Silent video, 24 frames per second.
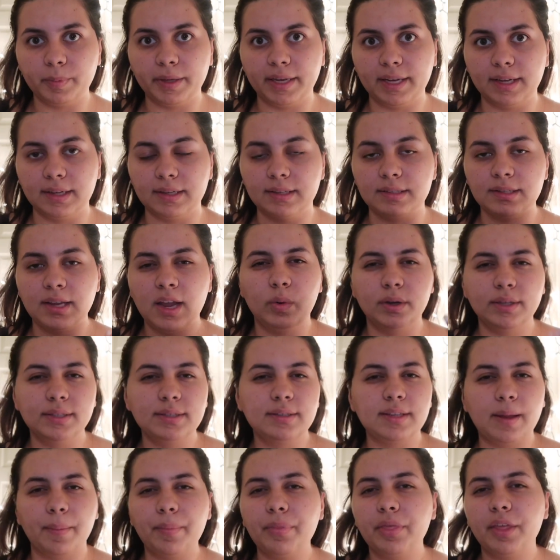because when
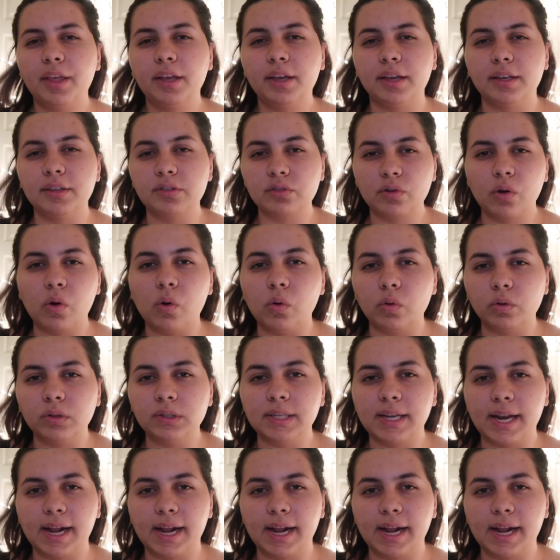something is cold,